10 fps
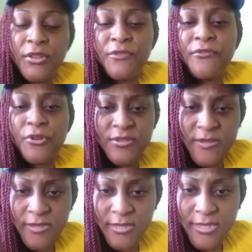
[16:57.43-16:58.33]
for the
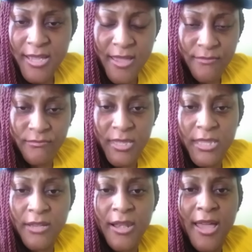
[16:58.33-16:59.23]
first time
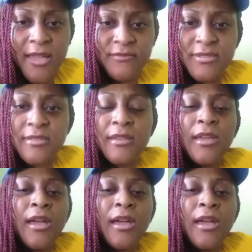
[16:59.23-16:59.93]
in their lives,